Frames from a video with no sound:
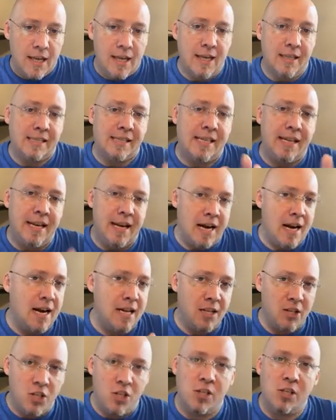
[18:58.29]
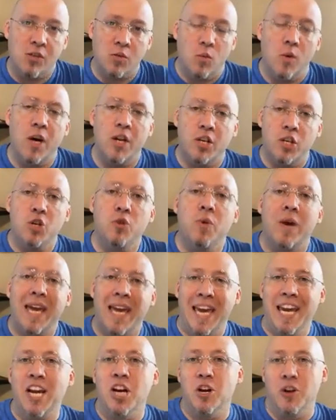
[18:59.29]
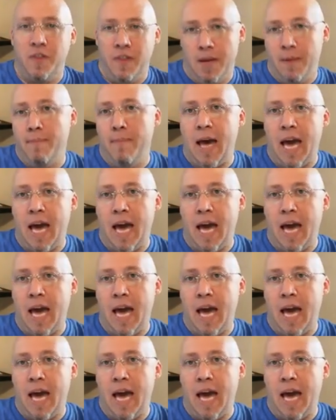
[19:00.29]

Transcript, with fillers: It's not just what you hear that